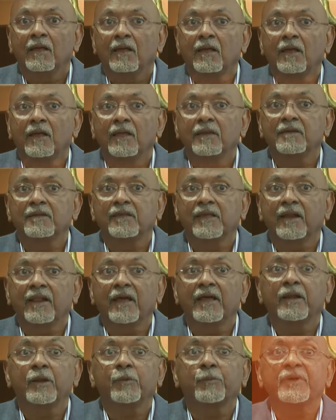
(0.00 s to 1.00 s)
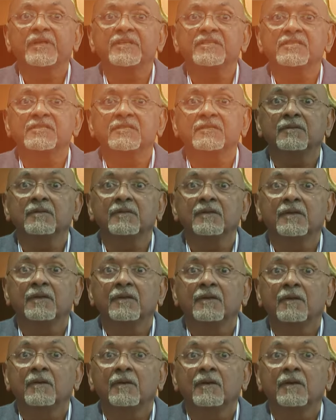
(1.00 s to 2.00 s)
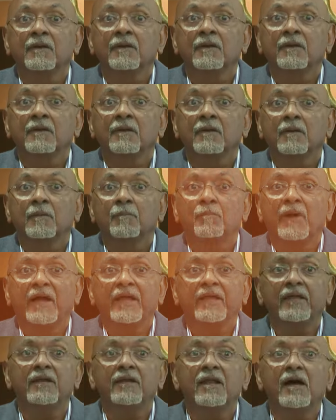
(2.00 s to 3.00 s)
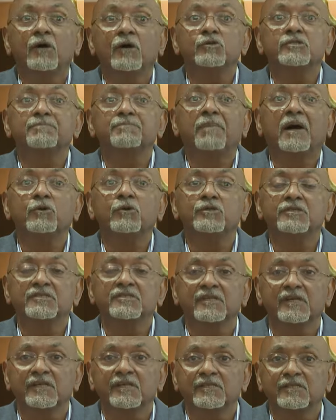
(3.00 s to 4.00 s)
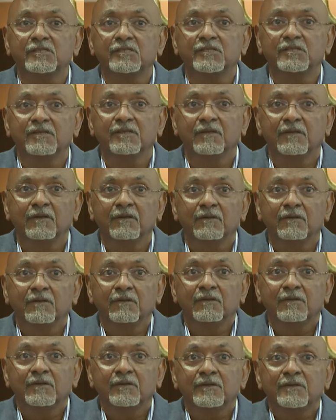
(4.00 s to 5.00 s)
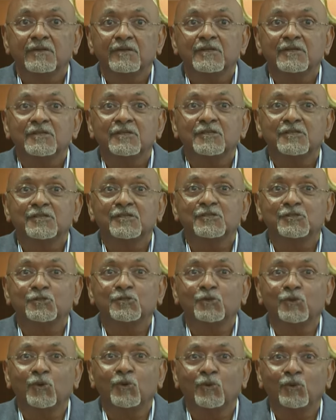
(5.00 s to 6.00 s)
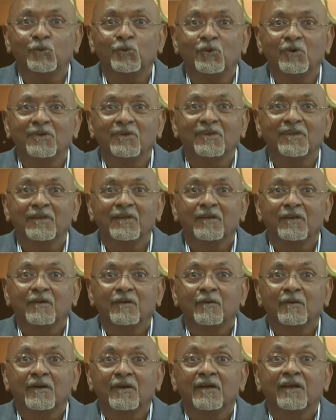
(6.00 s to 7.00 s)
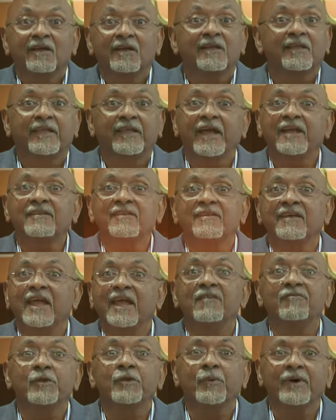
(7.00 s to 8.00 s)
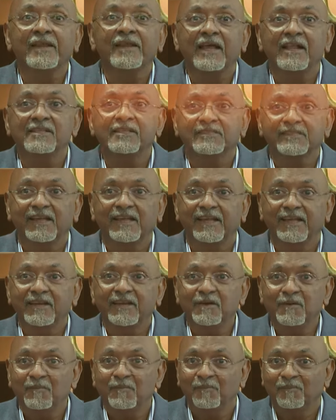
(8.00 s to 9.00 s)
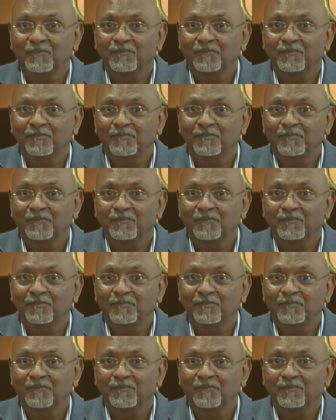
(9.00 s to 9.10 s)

And can I request my in-house bouncers to get everyone else in?